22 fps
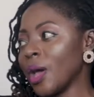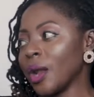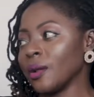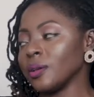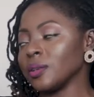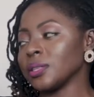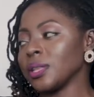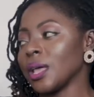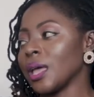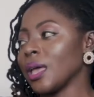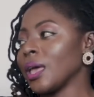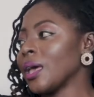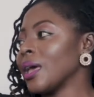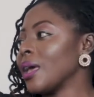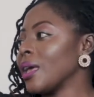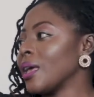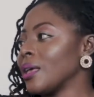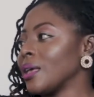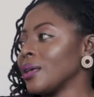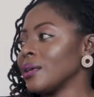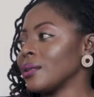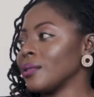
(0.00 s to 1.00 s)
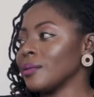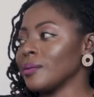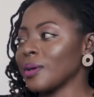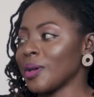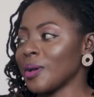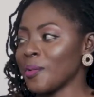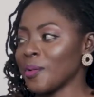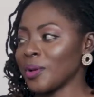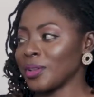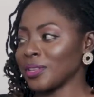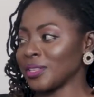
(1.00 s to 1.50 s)
and I was like, hey, look
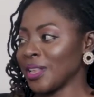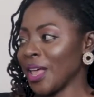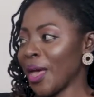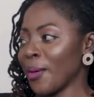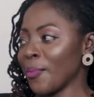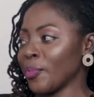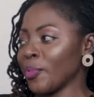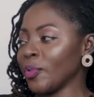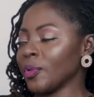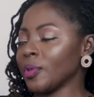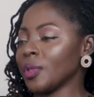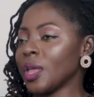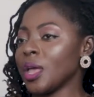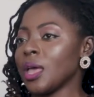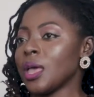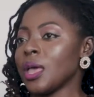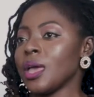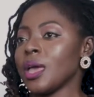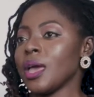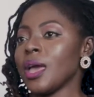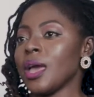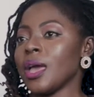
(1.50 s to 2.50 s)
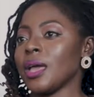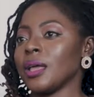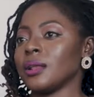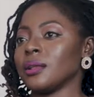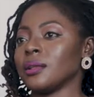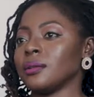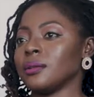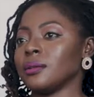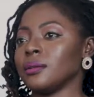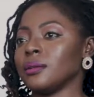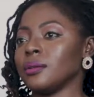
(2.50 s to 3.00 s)
at what has happened. And
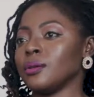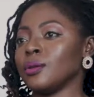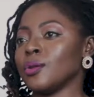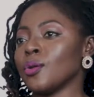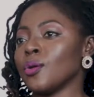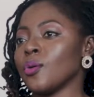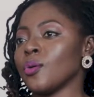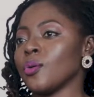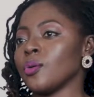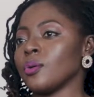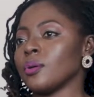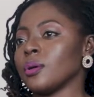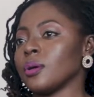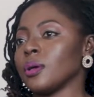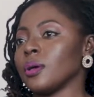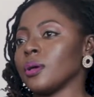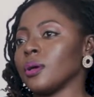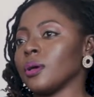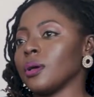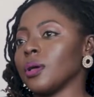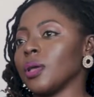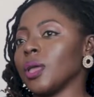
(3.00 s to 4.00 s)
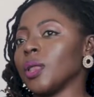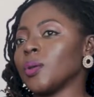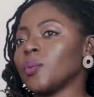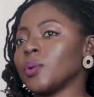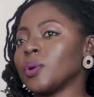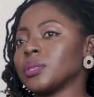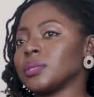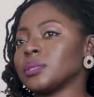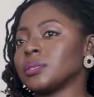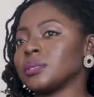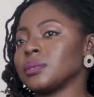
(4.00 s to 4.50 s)
you know, it
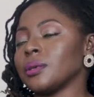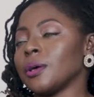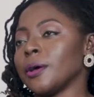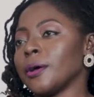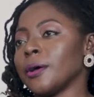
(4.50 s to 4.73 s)
was